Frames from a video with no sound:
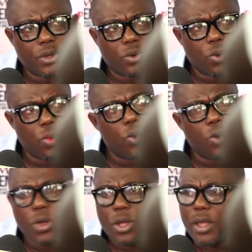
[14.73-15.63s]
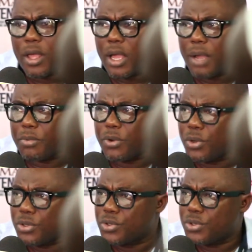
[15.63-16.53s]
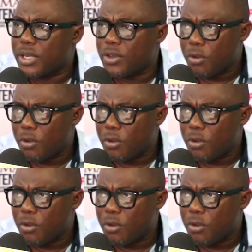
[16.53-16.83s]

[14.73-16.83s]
they go um, close to the